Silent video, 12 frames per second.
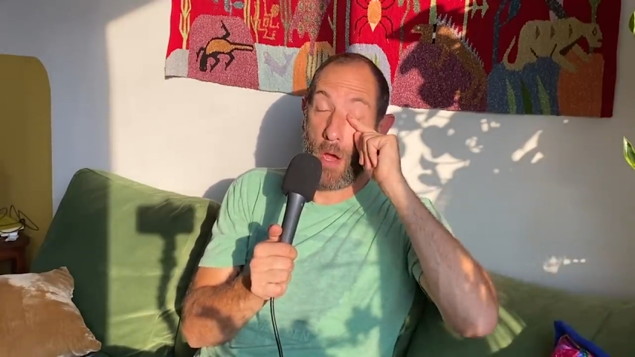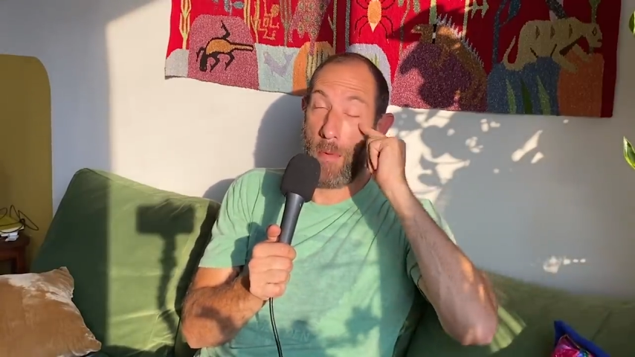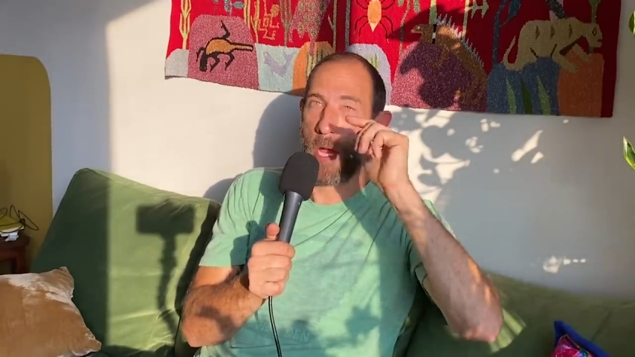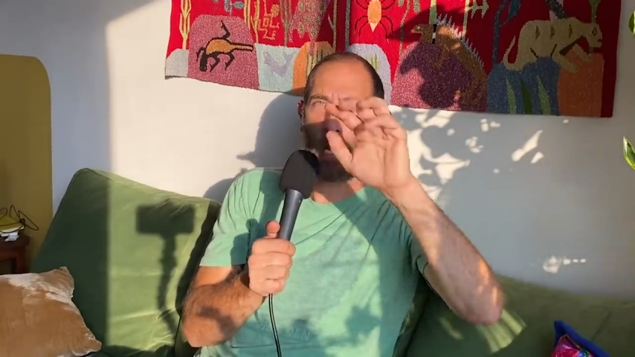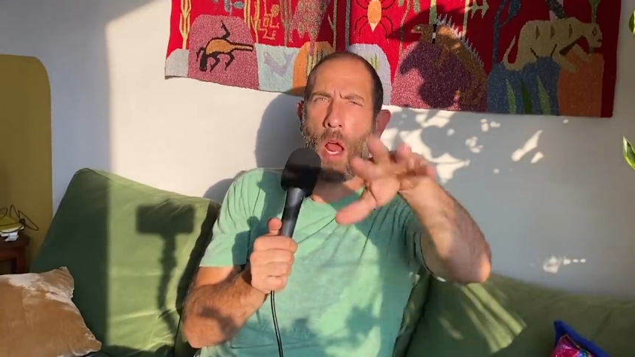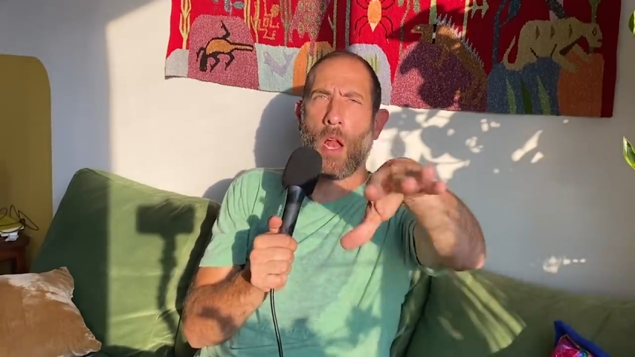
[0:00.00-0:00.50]
I'm
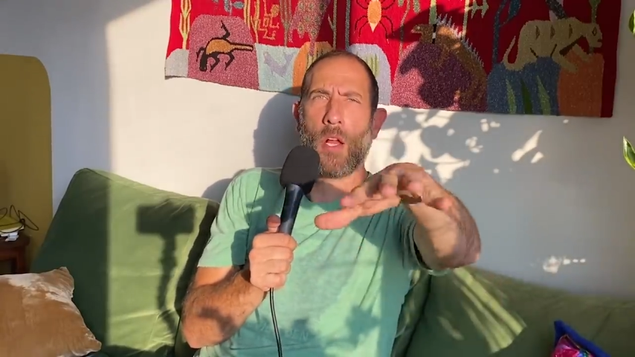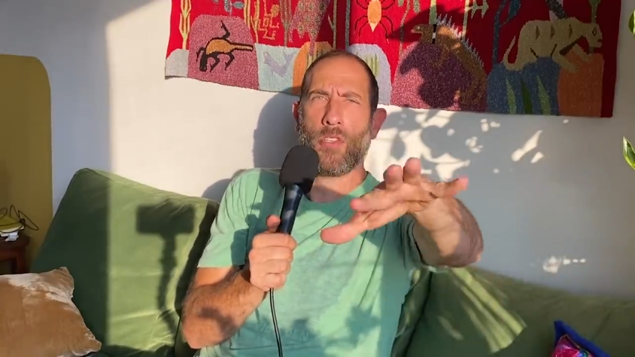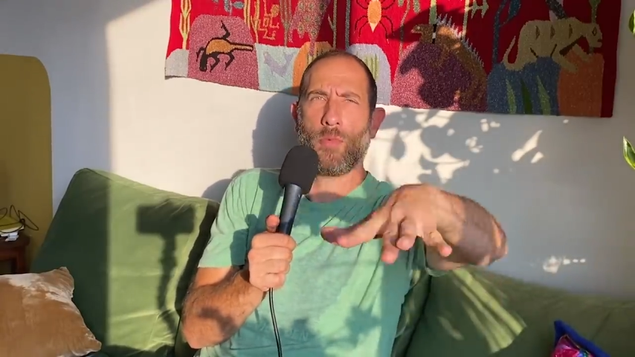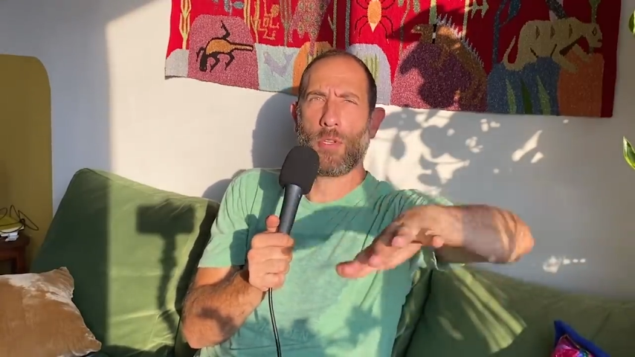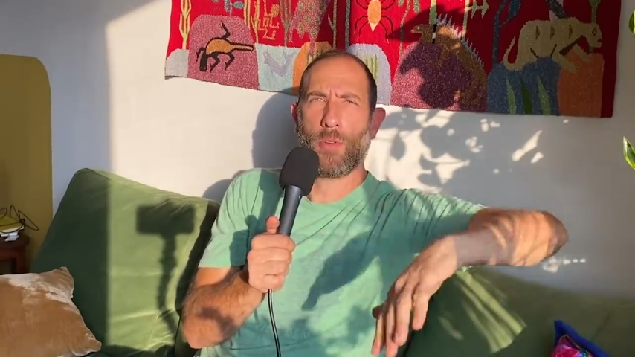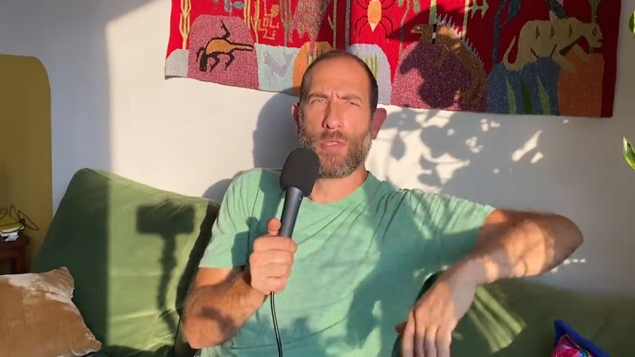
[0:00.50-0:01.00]
like, "No, no, dude,
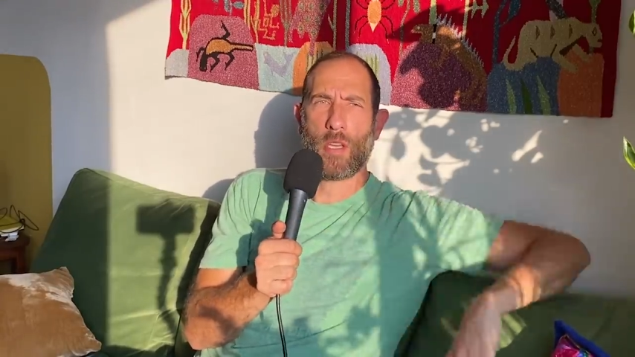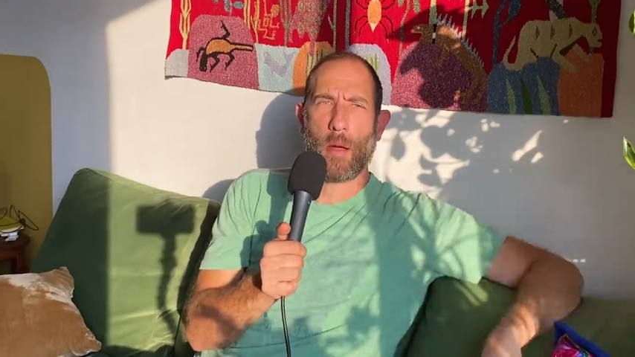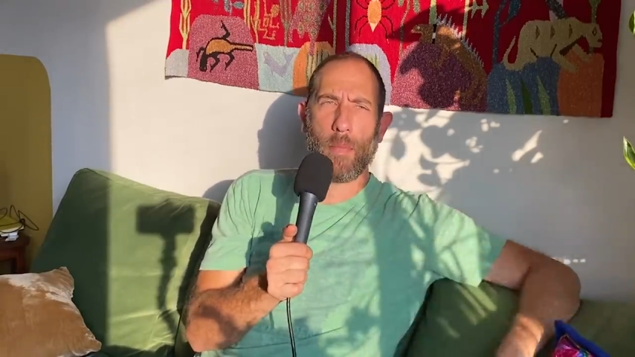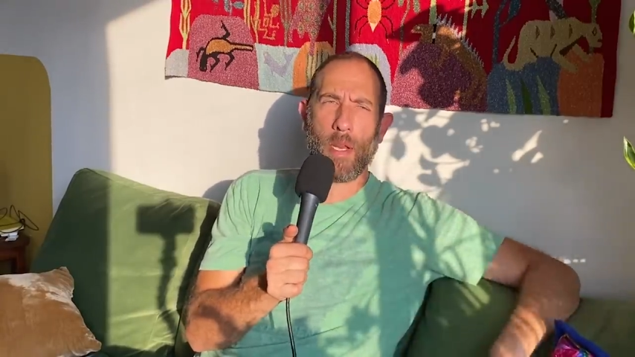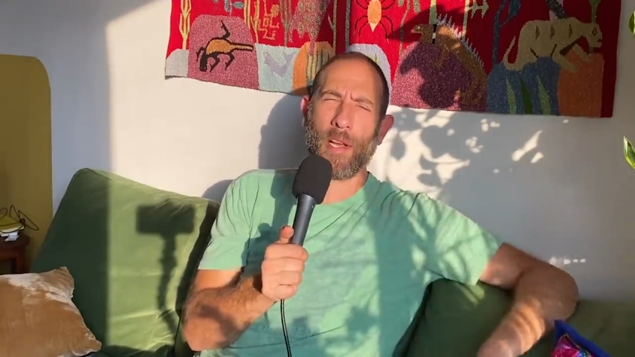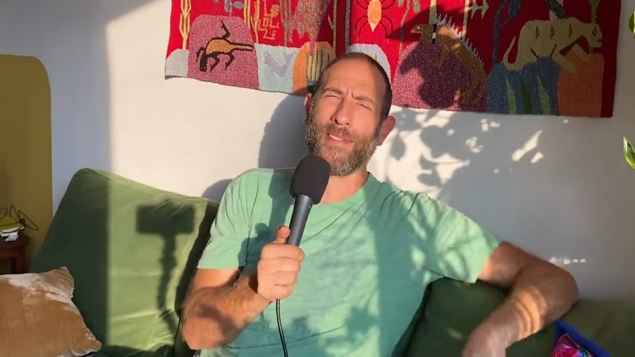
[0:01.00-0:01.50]
we're doing something."
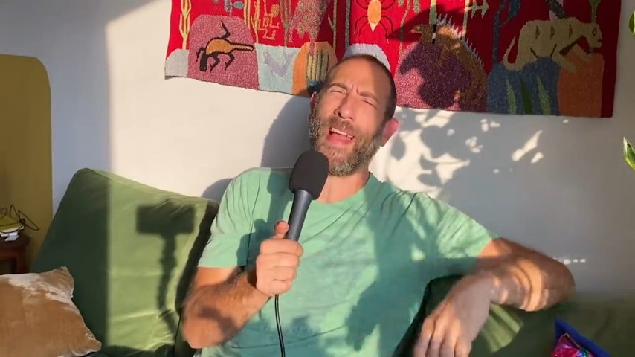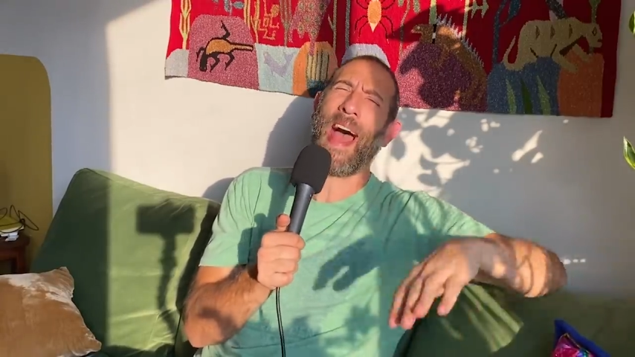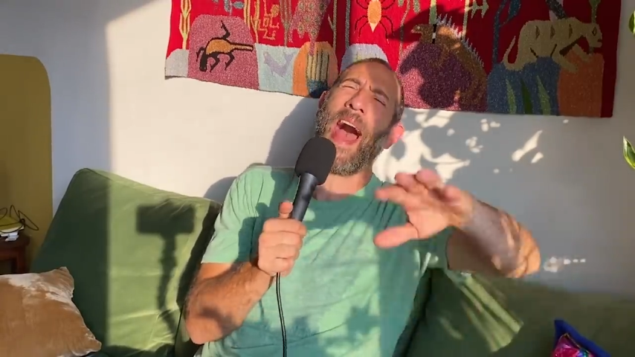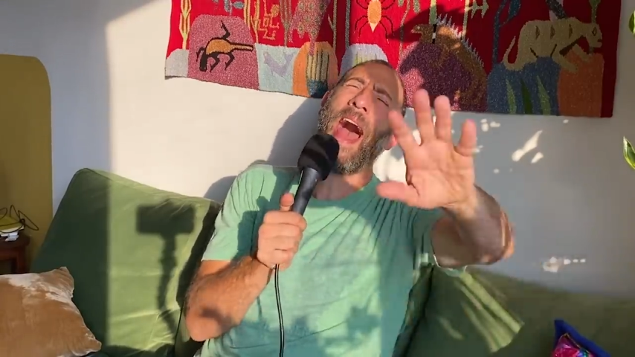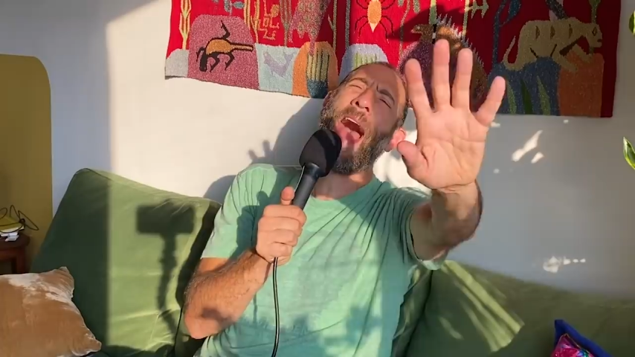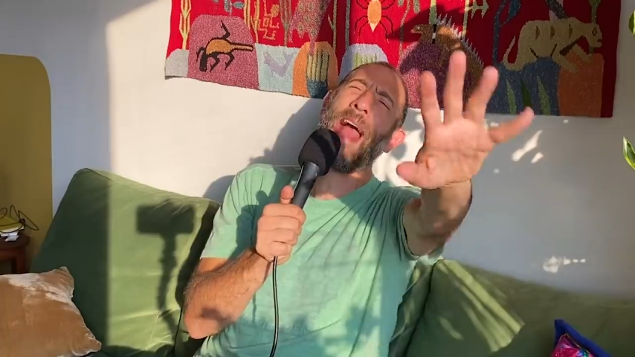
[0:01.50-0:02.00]
And he goes,
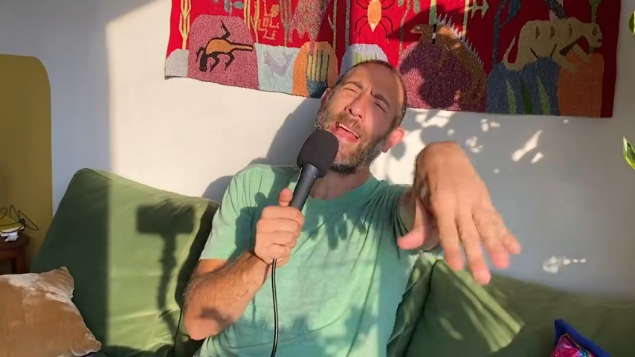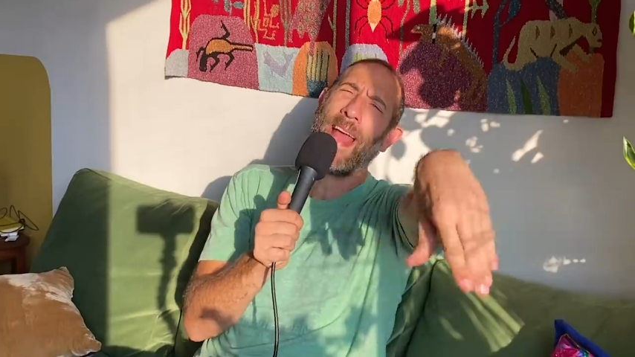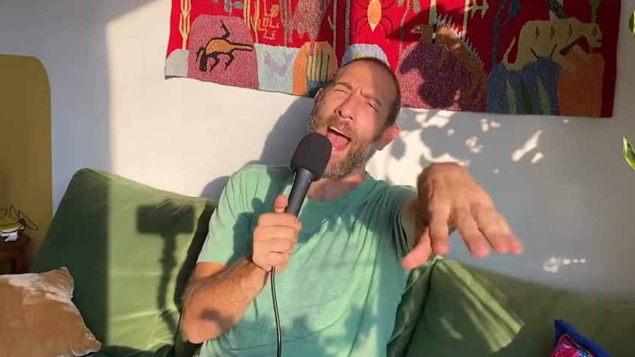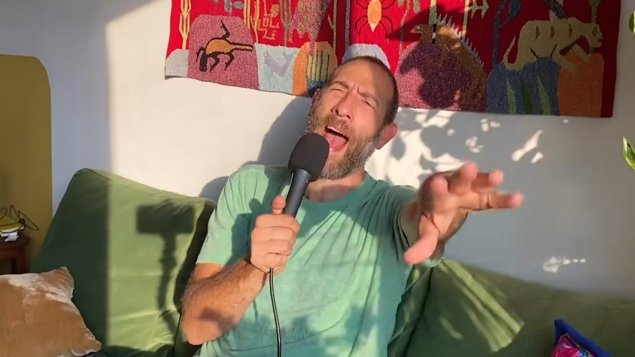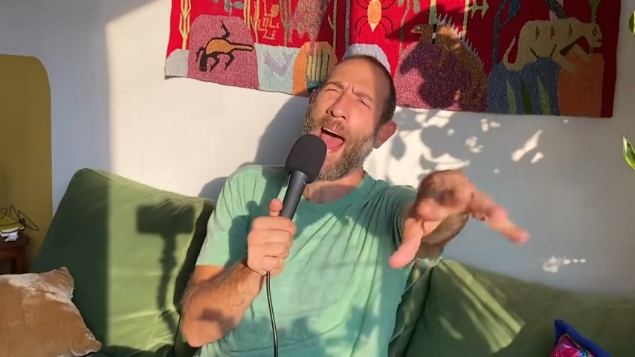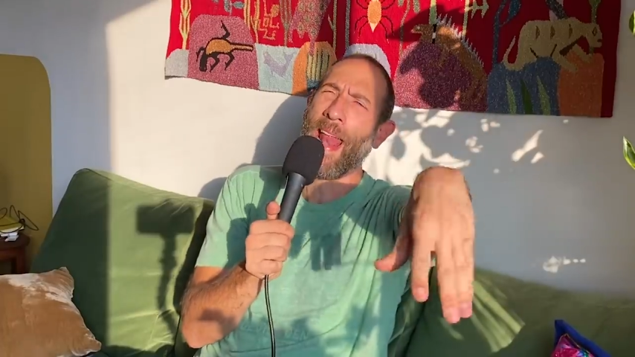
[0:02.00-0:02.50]
"I
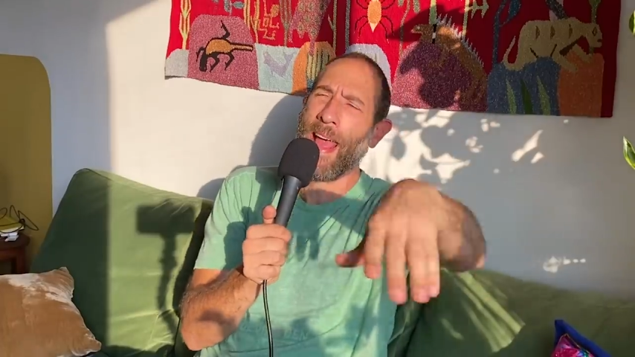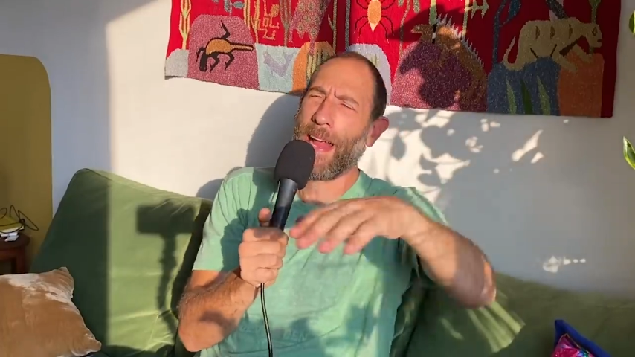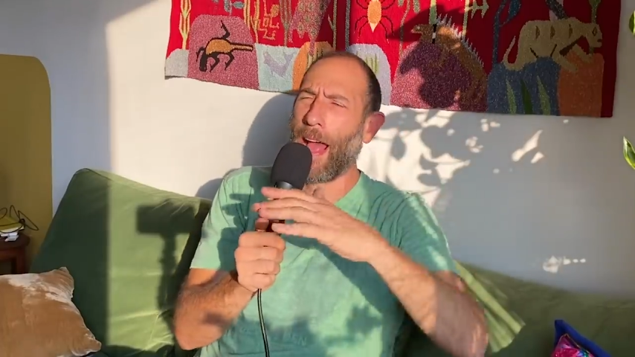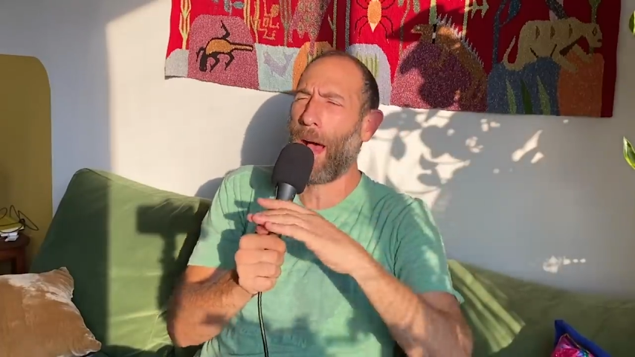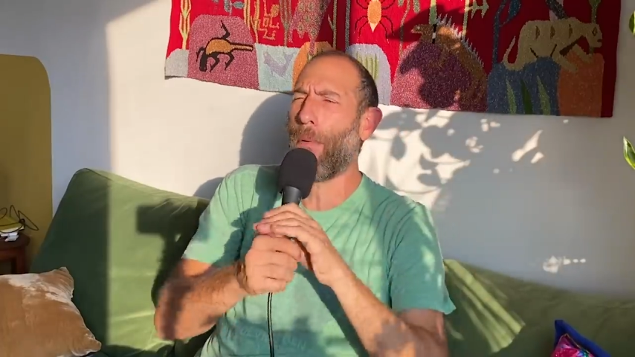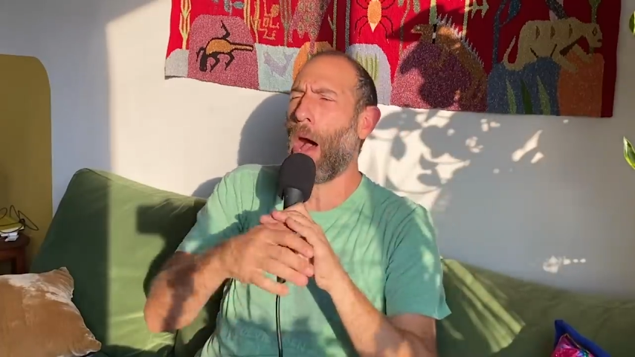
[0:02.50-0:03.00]
got it.
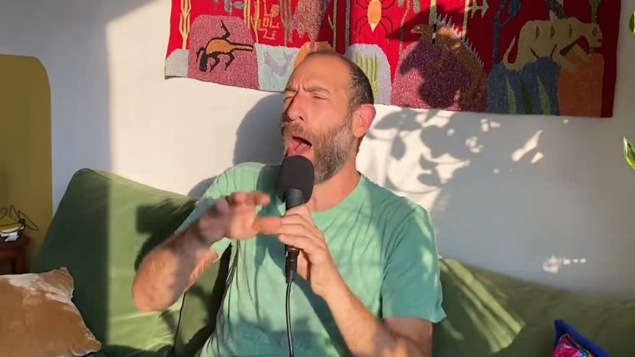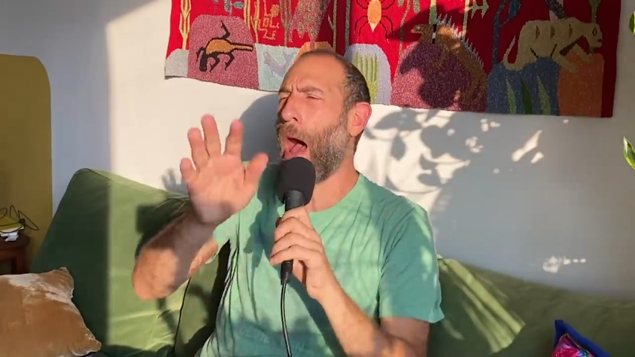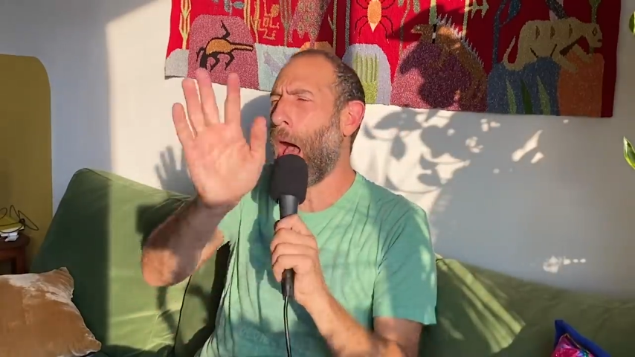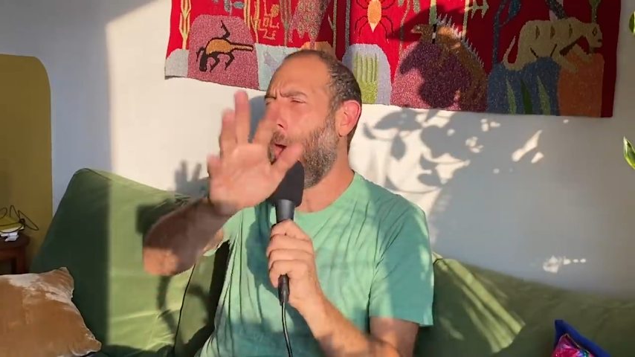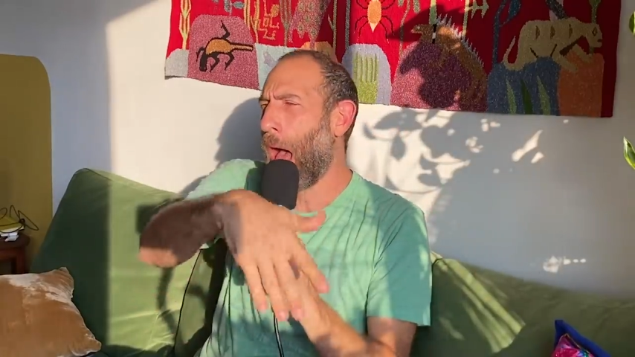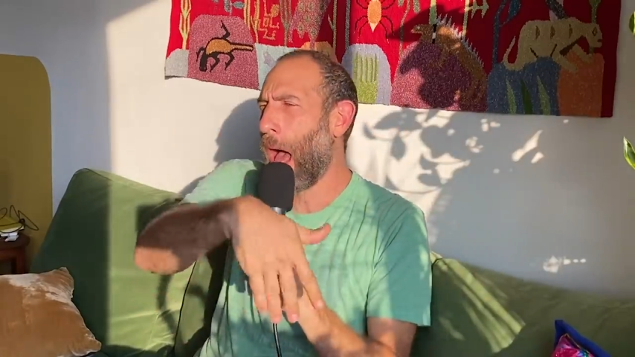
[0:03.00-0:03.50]
Come
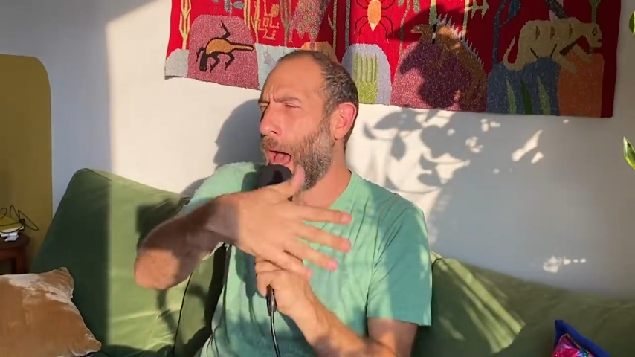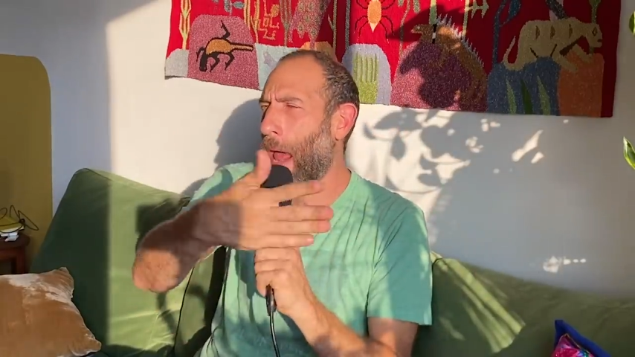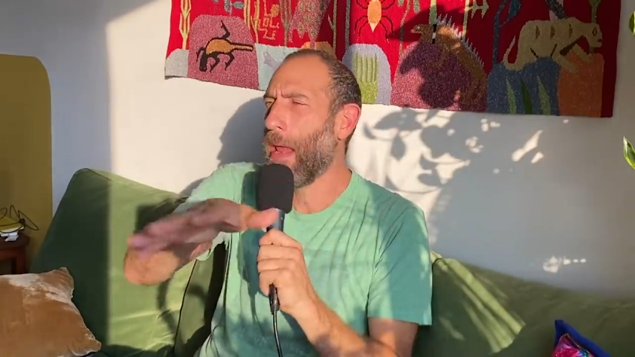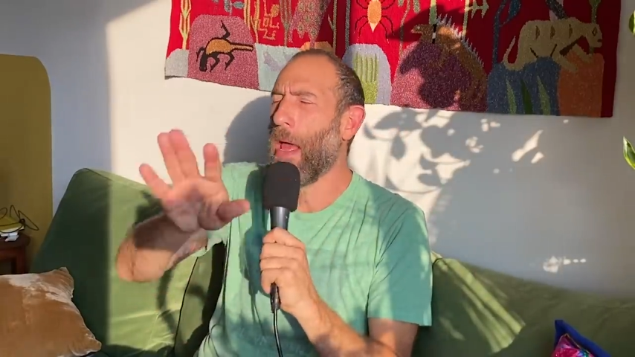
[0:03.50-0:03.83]
on,